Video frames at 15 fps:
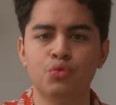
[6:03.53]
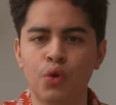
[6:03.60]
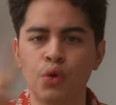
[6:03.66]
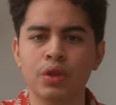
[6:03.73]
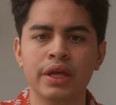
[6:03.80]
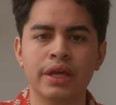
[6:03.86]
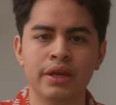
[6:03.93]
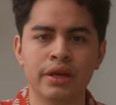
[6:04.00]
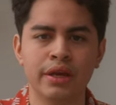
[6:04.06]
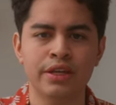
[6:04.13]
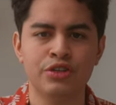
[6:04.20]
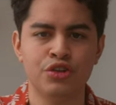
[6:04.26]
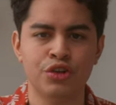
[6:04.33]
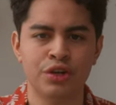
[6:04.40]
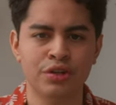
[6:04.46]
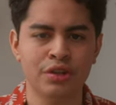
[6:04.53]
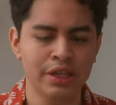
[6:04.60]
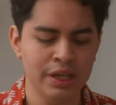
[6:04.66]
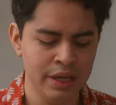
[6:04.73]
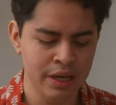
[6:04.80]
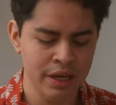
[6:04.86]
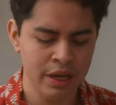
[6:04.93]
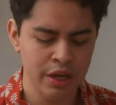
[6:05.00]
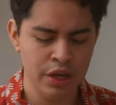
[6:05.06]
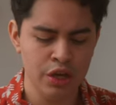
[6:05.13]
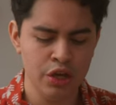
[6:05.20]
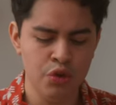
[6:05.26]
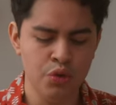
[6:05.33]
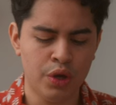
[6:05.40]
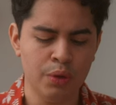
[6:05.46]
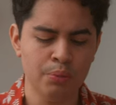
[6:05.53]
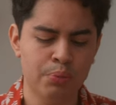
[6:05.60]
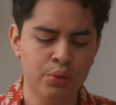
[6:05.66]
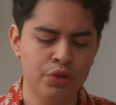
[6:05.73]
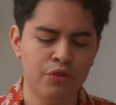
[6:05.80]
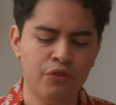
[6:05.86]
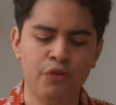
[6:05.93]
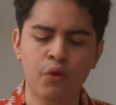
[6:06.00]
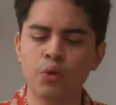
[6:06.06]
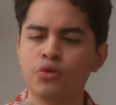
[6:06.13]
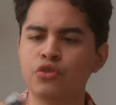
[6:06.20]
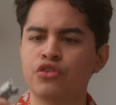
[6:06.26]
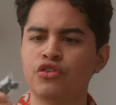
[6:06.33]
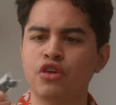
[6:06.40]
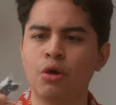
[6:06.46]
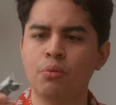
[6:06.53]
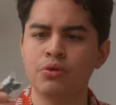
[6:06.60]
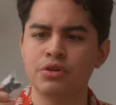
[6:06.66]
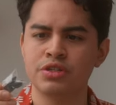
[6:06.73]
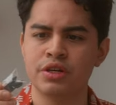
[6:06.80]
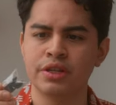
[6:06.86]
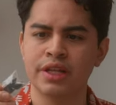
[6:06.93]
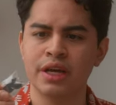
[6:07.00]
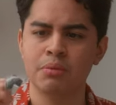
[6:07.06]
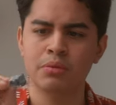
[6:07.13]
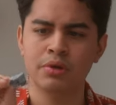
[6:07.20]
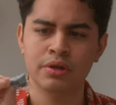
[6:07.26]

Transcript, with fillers: rolling eternally, you can put focus stoppers on them.